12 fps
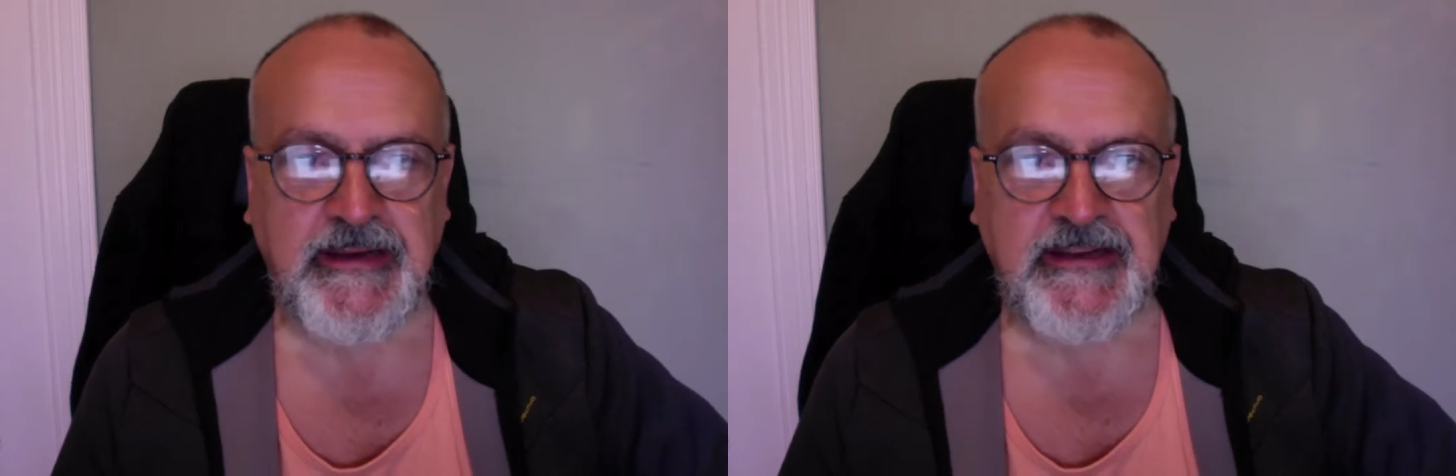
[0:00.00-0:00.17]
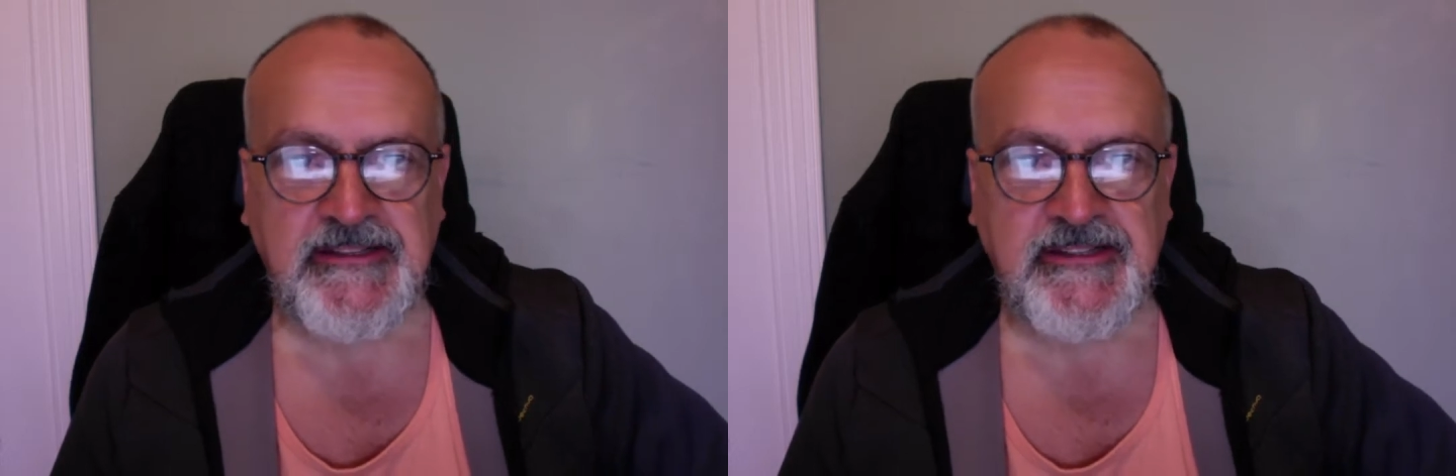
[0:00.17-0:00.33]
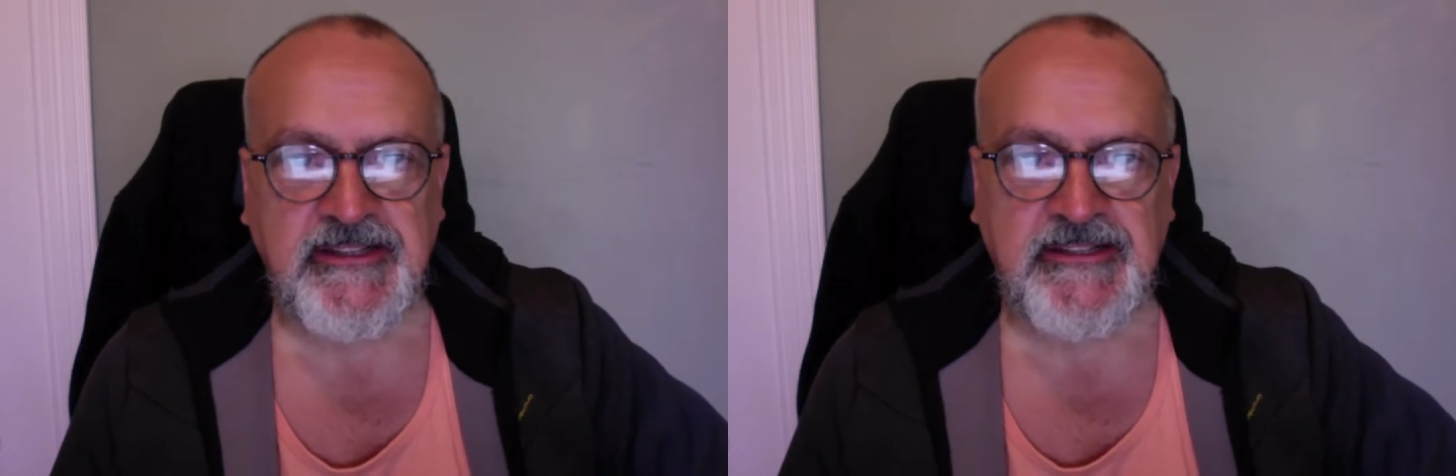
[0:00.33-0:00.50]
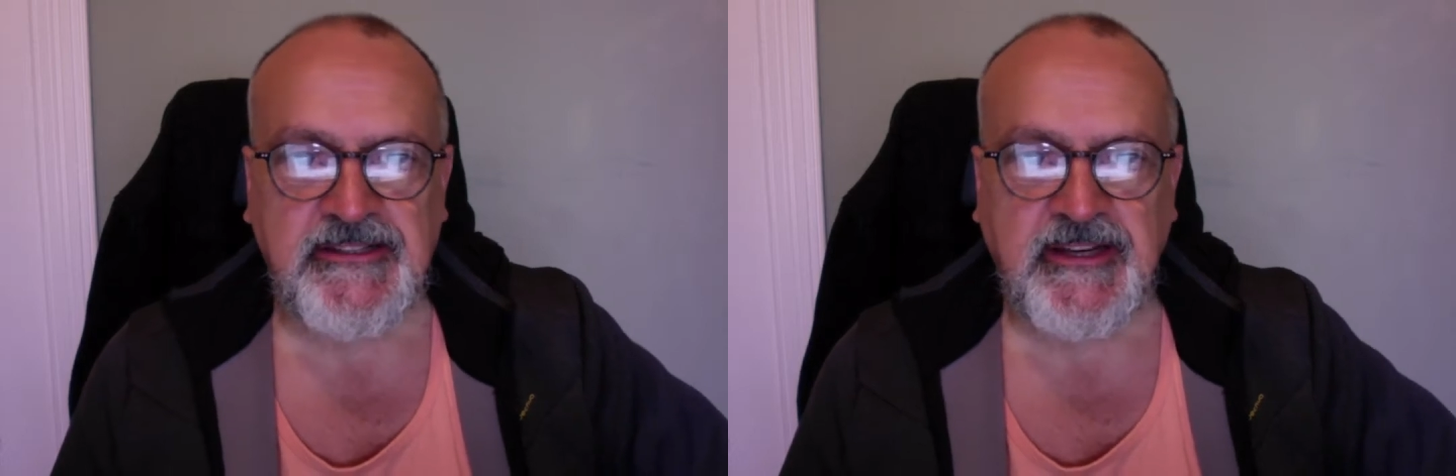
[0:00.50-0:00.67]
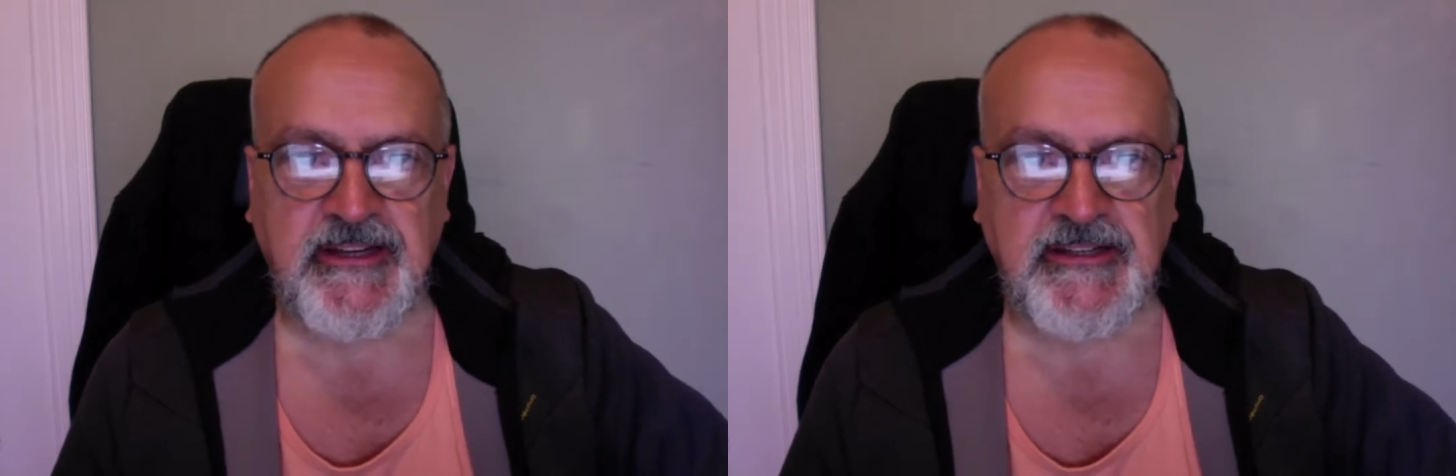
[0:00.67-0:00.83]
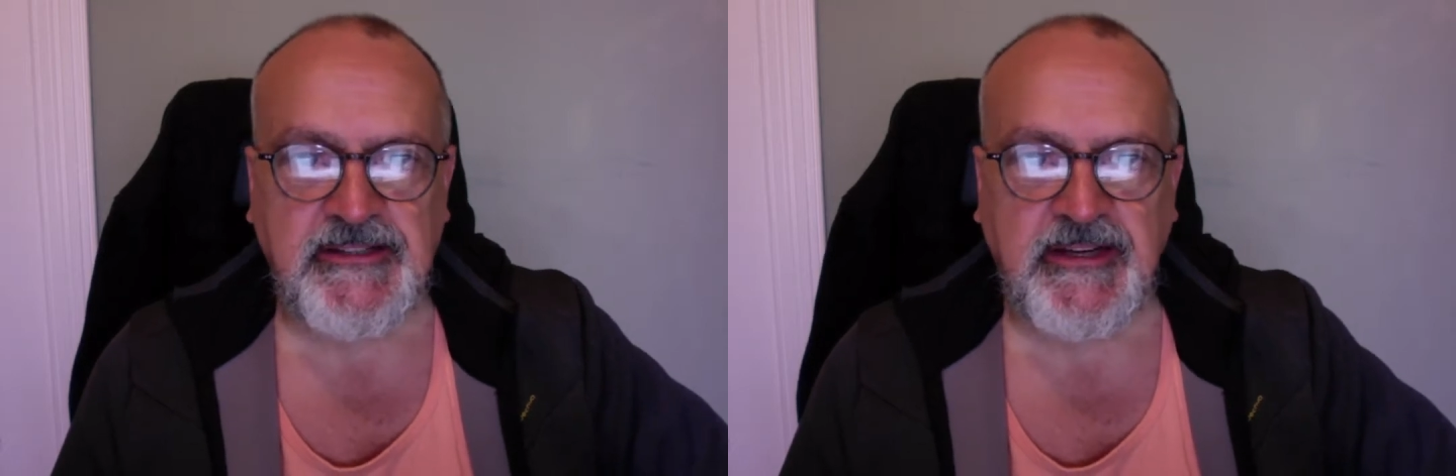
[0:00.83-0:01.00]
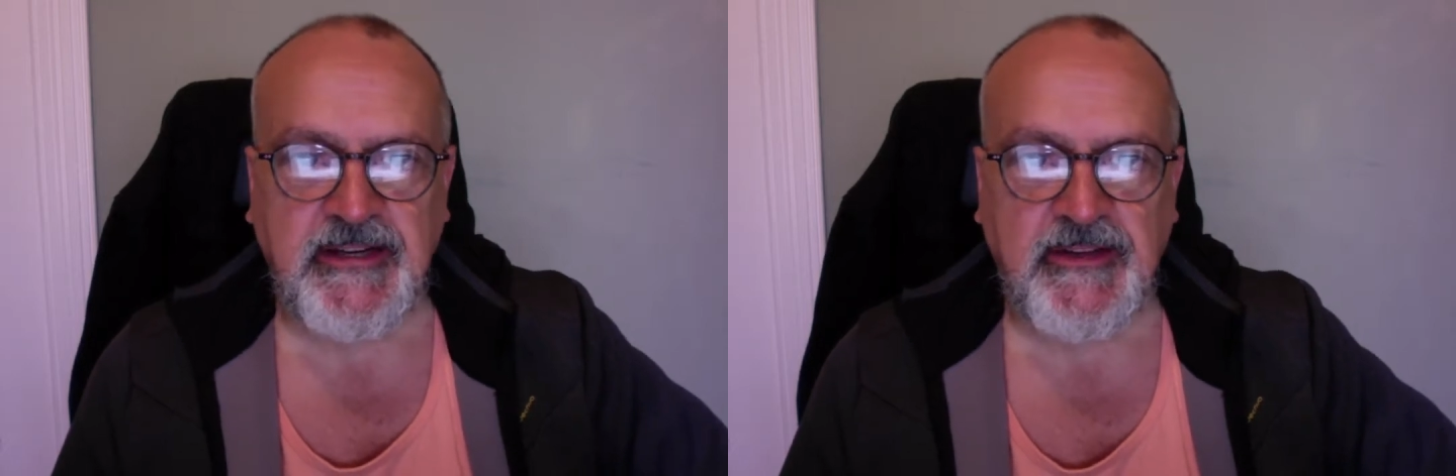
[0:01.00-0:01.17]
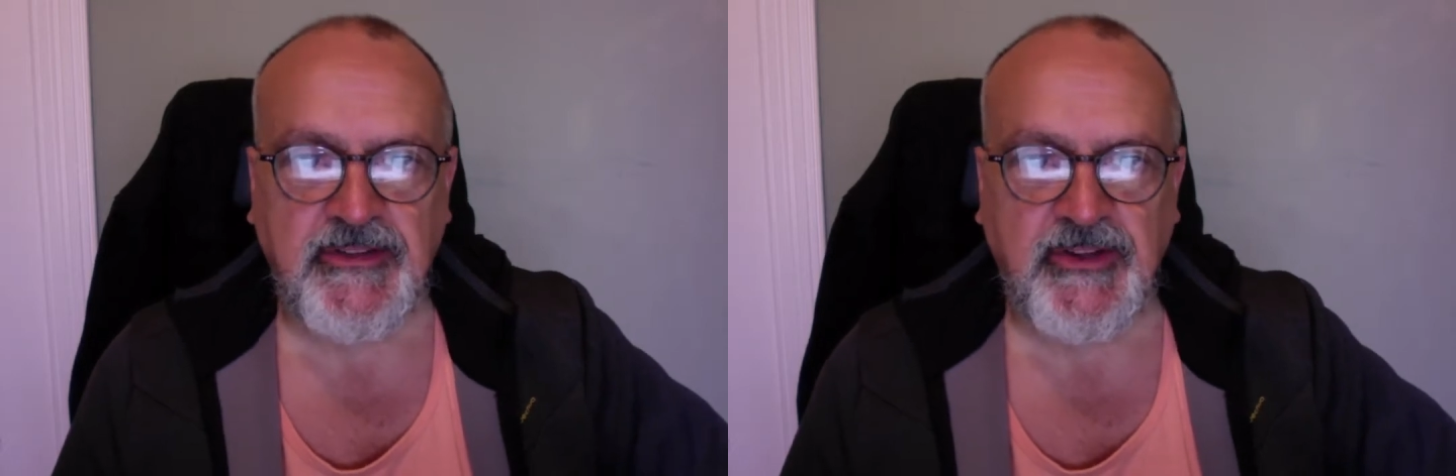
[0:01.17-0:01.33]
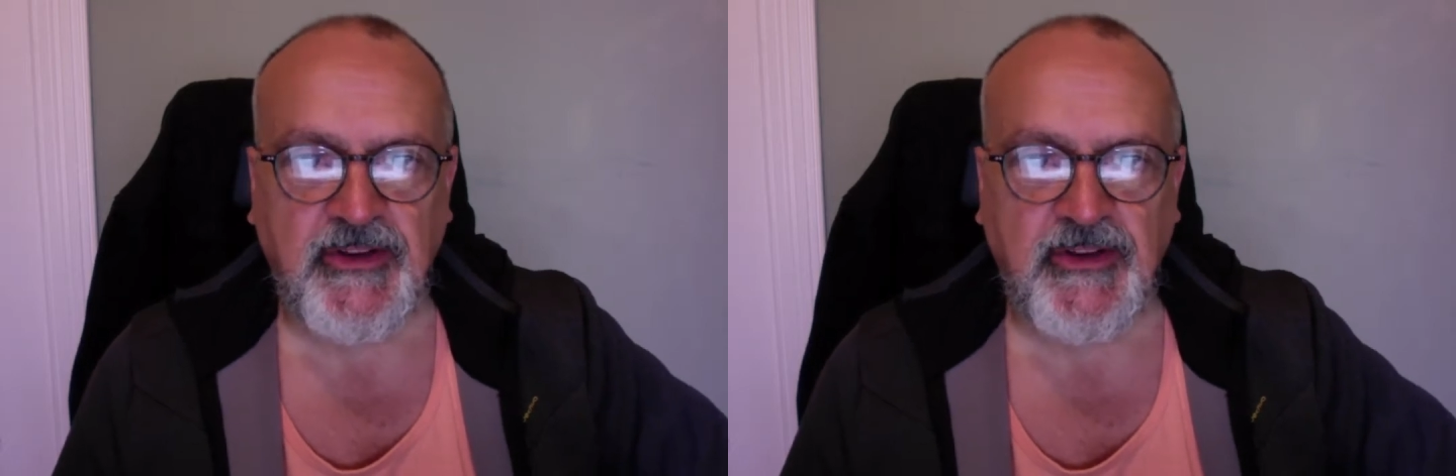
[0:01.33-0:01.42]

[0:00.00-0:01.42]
is the 16th